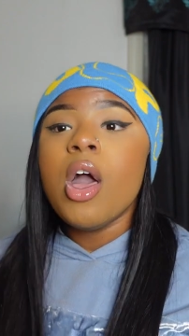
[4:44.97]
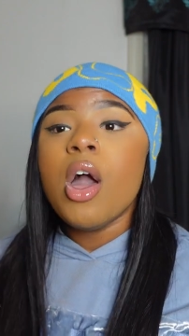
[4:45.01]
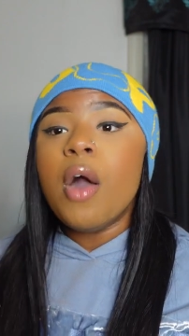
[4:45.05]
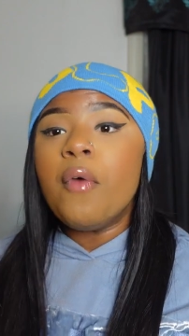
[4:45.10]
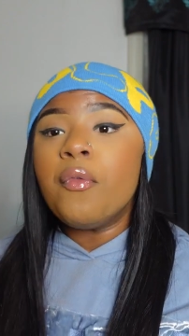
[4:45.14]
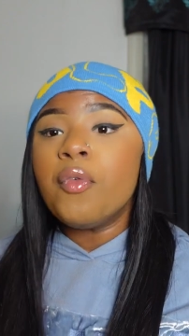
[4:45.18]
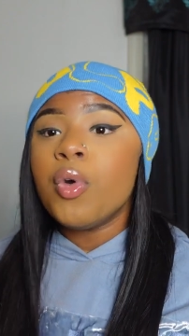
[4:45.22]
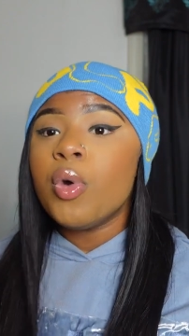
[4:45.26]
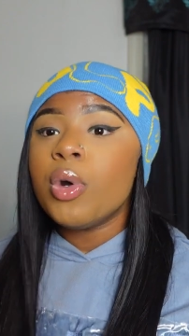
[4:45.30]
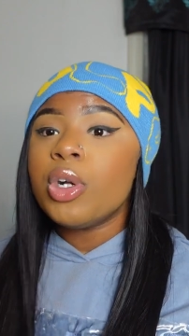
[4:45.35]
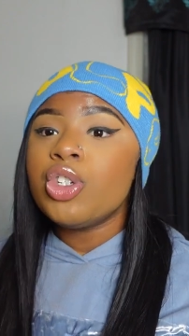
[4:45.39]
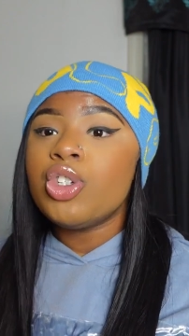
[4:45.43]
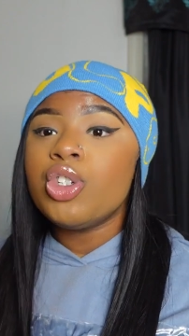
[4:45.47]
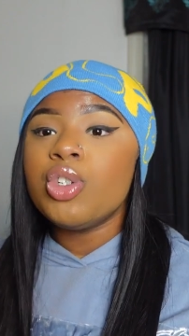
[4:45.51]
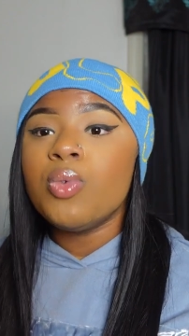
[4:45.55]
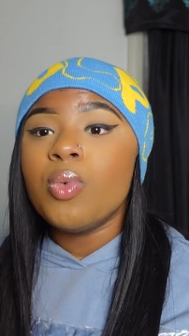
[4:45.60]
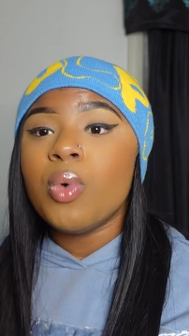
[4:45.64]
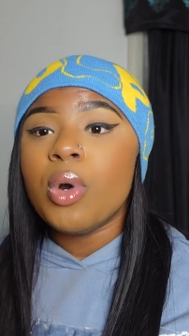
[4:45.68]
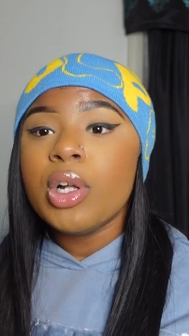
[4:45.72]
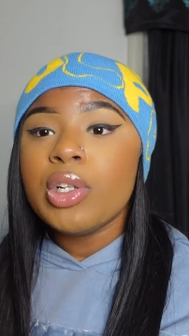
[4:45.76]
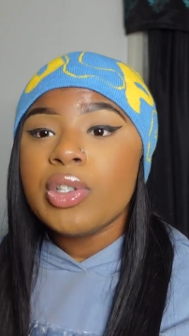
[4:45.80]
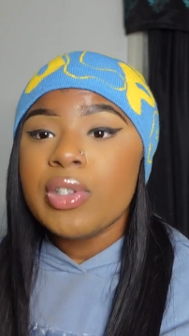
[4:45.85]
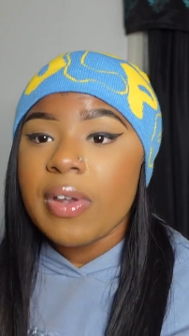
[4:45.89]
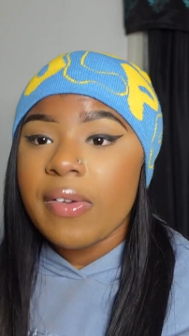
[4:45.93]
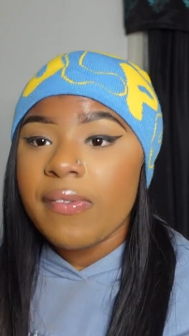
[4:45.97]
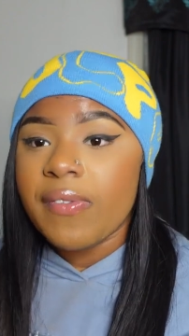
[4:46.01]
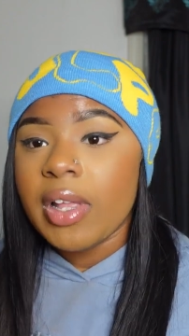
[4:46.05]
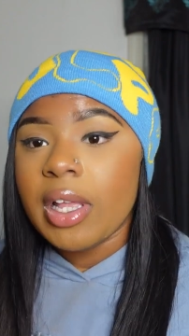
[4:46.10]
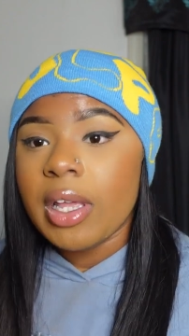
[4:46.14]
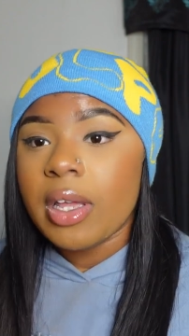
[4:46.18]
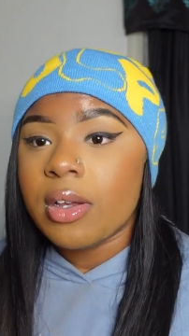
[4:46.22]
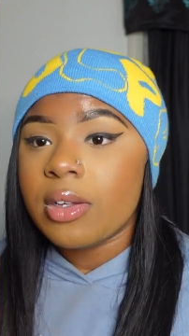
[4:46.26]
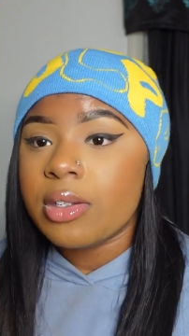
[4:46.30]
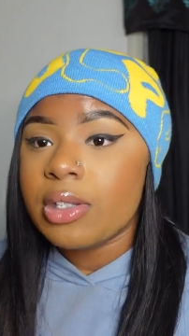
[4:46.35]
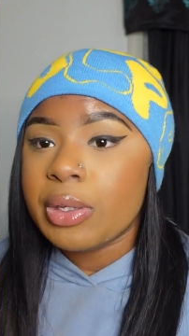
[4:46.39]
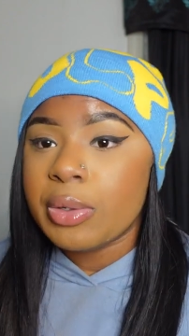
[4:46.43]
of course you want your
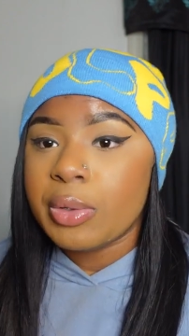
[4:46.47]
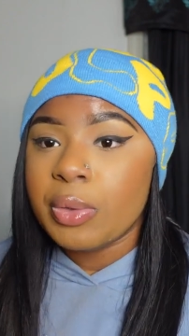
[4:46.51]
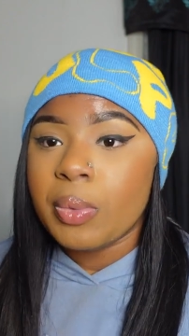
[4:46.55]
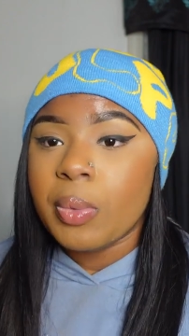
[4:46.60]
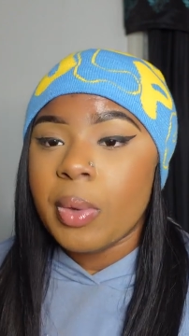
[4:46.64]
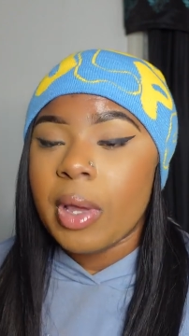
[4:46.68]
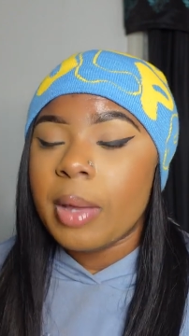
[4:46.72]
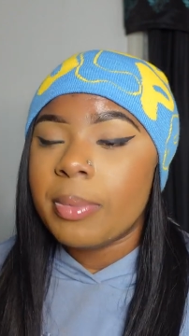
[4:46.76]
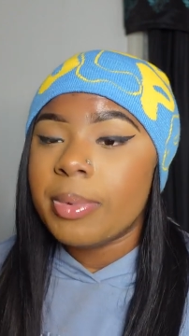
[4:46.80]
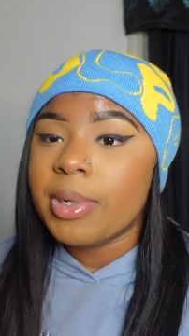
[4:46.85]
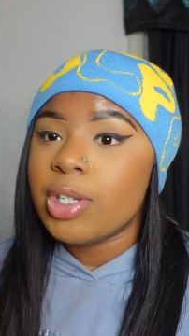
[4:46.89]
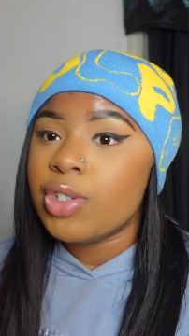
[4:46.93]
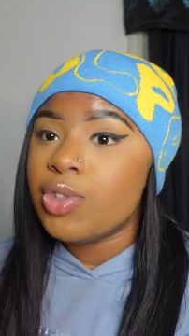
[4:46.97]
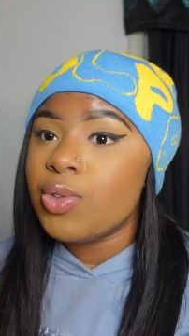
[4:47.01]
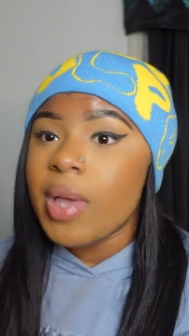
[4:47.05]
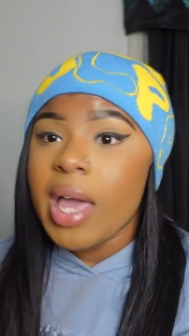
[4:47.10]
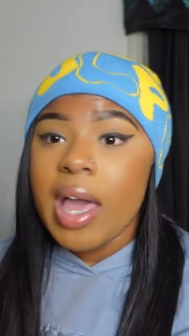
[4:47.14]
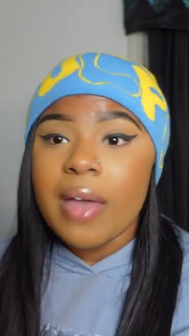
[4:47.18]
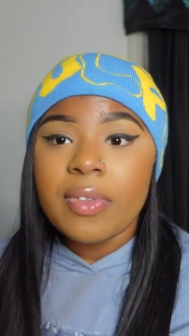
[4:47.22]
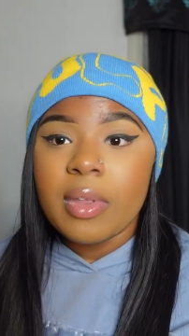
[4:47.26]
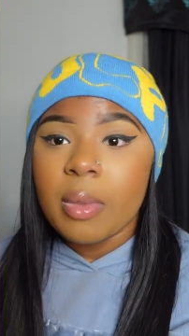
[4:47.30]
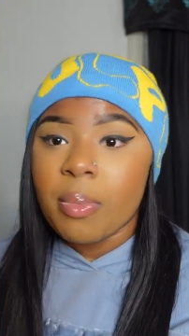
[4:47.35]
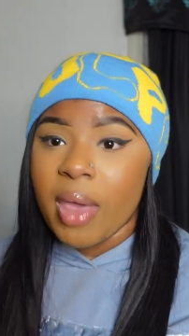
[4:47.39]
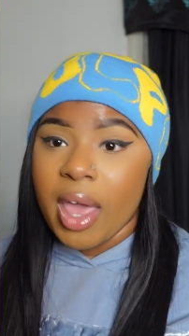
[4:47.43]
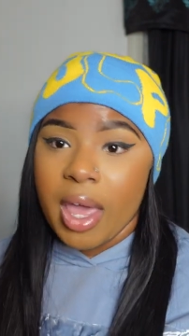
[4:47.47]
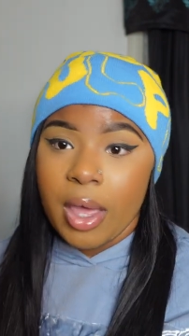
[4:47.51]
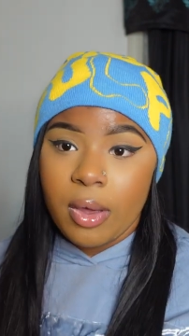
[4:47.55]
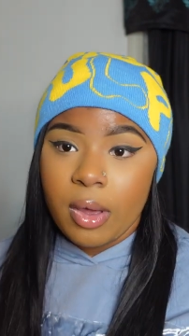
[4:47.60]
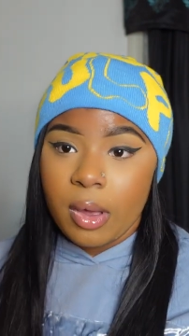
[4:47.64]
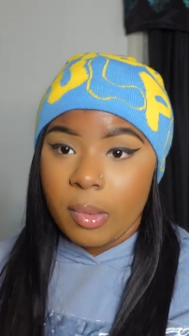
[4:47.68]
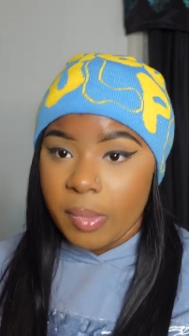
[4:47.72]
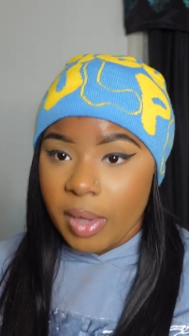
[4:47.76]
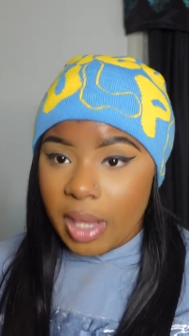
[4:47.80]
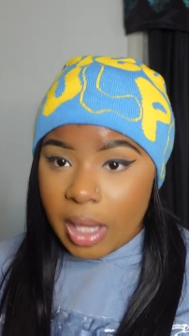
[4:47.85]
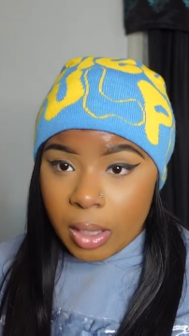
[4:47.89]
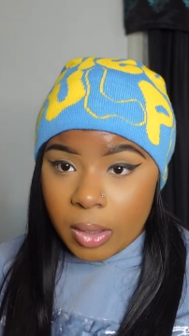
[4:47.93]
videos to do well because you have to pay
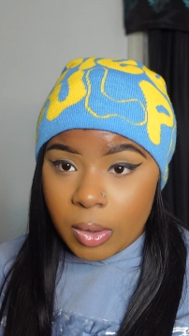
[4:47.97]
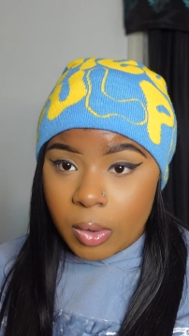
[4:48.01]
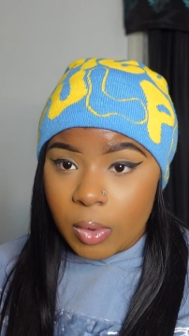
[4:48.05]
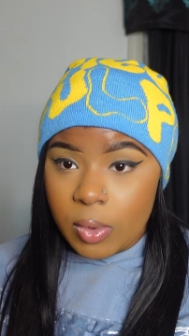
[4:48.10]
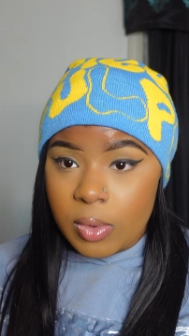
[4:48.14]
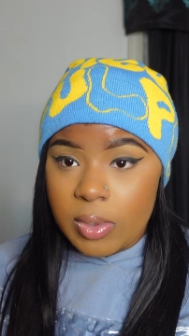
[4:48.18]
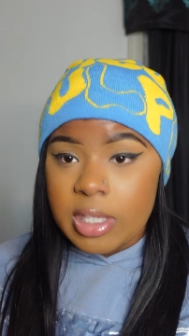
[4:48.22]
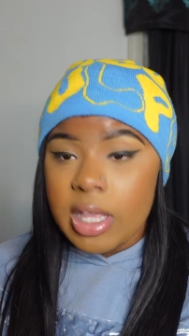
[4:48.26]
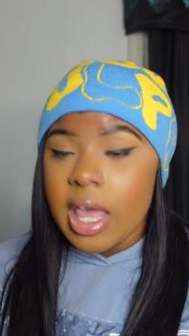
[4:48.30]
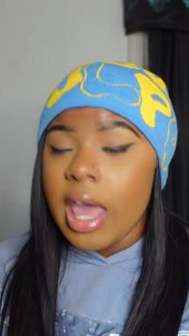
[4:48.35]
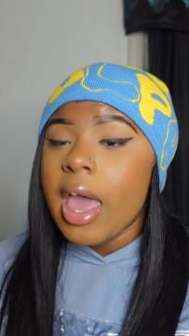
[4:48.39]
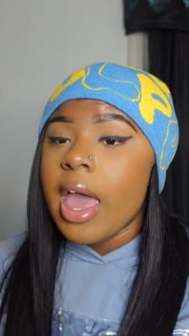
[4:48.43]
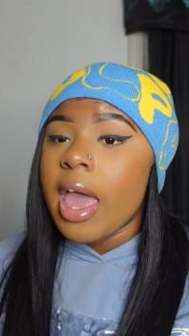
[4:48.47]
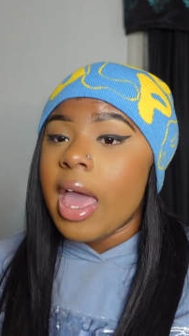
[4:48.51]
your bills